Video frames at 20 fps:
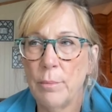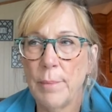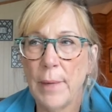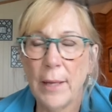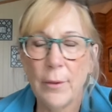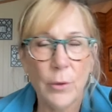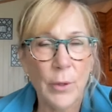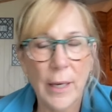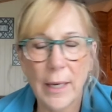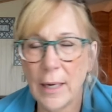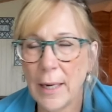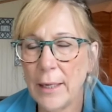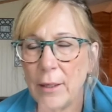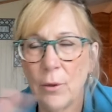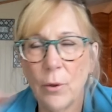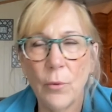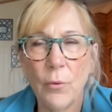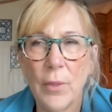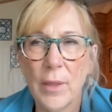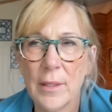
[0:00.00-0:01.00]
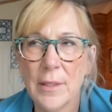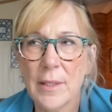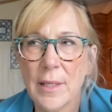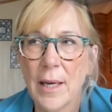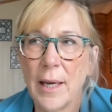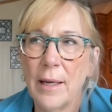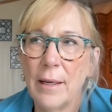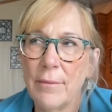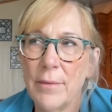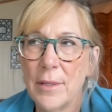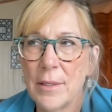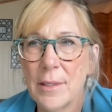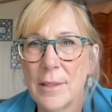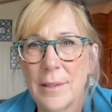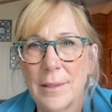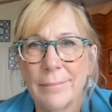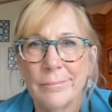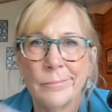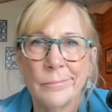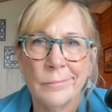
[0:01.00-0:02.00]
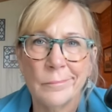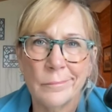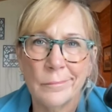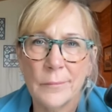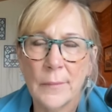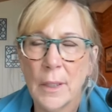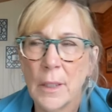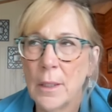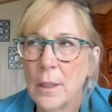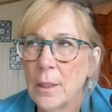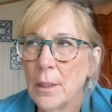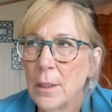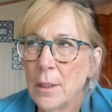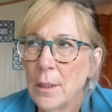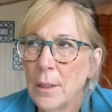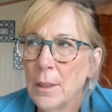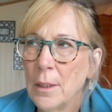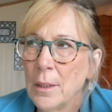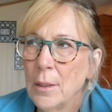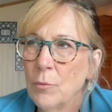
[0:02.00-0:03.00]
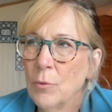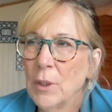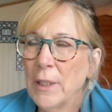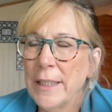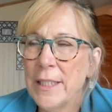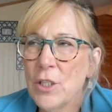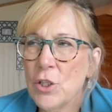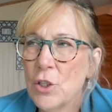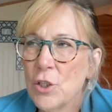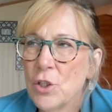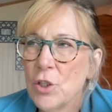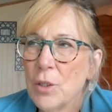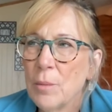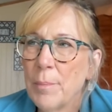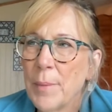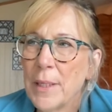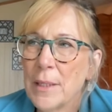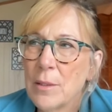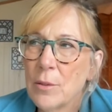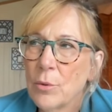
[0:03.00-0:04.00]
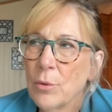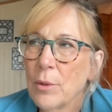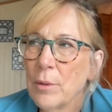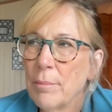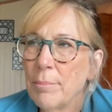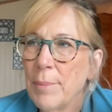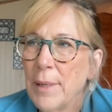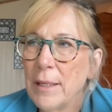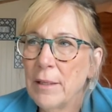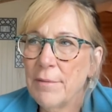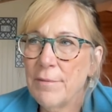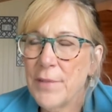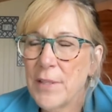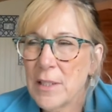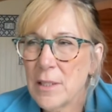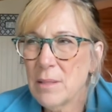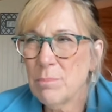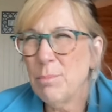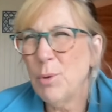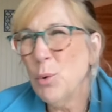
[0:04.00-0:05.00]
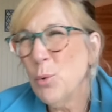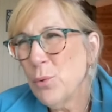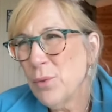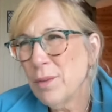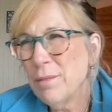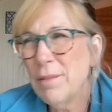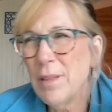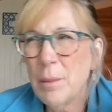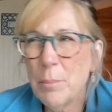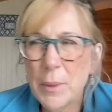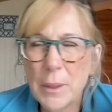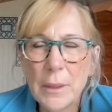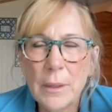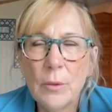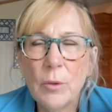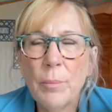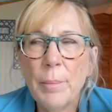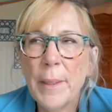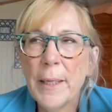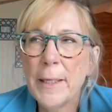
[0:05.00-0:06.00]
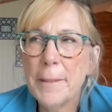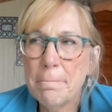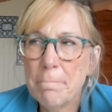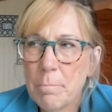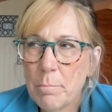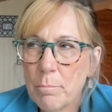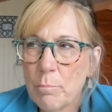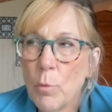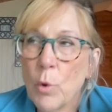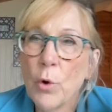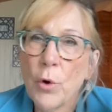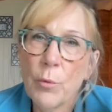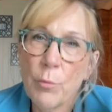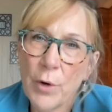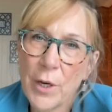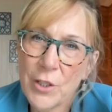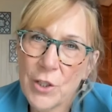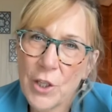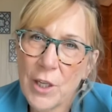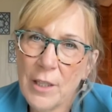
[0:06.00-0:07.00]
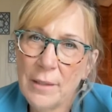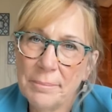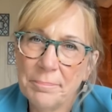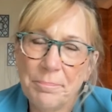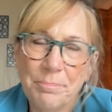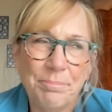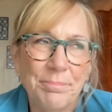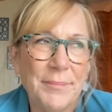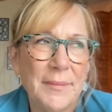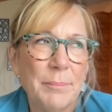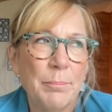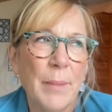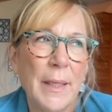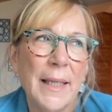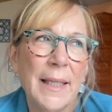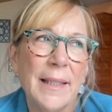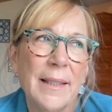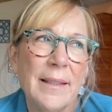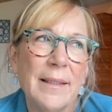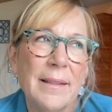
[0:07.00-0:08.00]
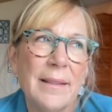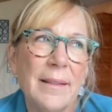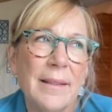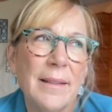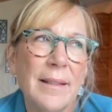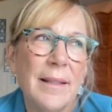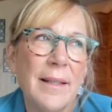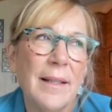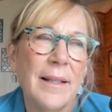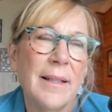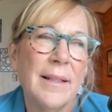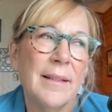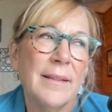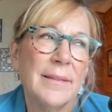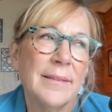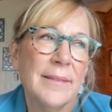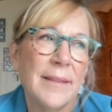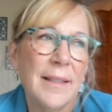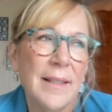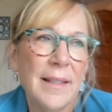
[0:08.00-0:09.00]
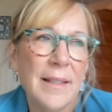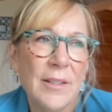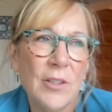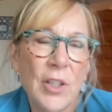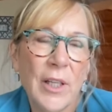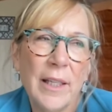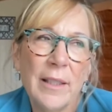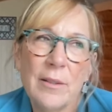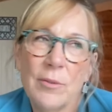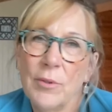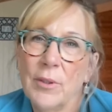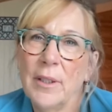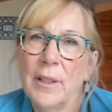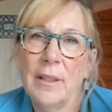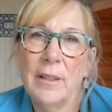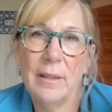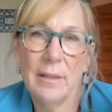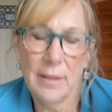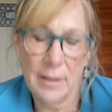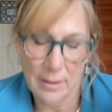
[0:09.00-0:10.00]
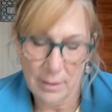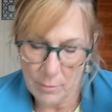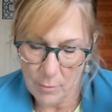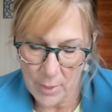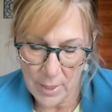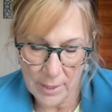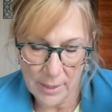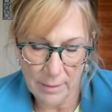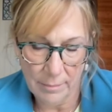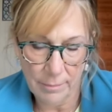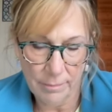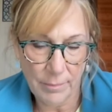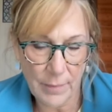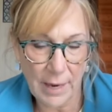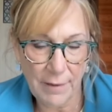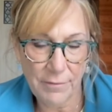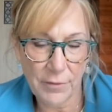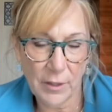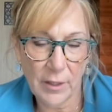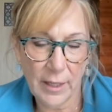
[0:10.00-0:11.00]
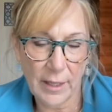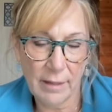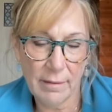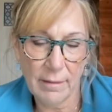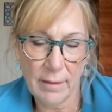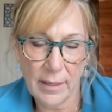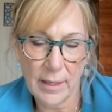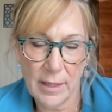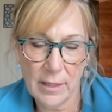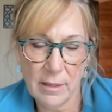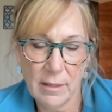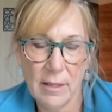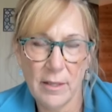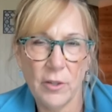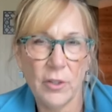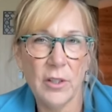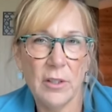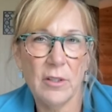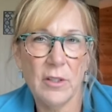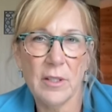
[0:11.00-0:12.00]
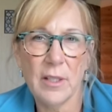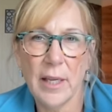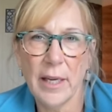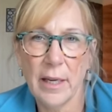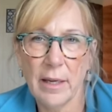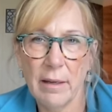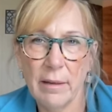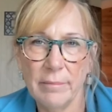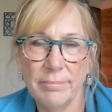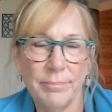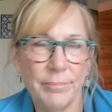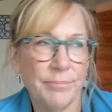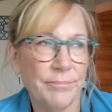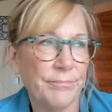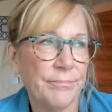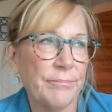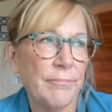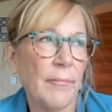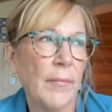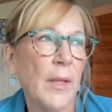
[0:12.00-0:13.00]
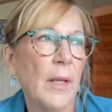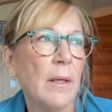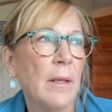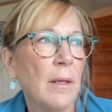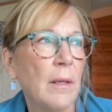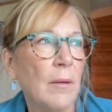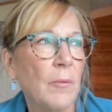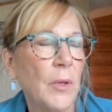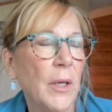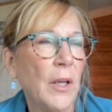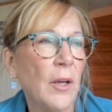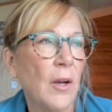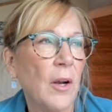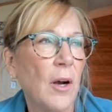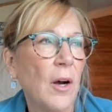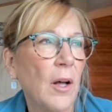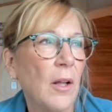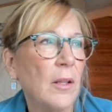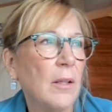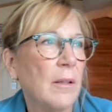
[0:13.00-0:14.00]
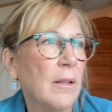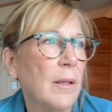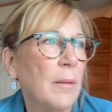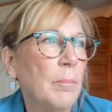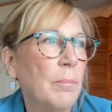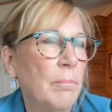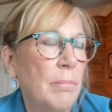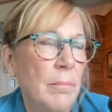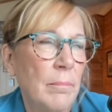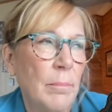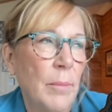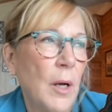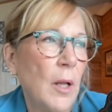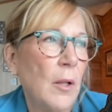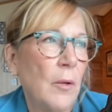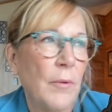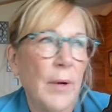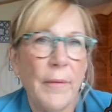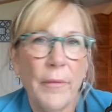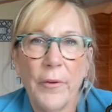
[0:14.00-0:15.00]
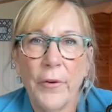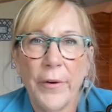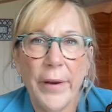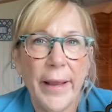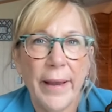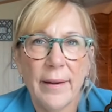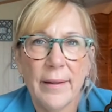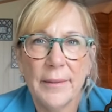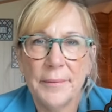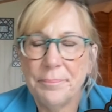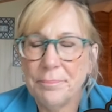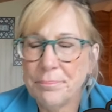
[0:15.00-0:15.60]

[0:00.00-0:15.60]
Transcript: bother, and I know that's kind of this relationship that sort of benefits both of them a little bit more Russia, but uh, China's really doesn't want him. I feel like he they're just like a what do you call a ball around their neck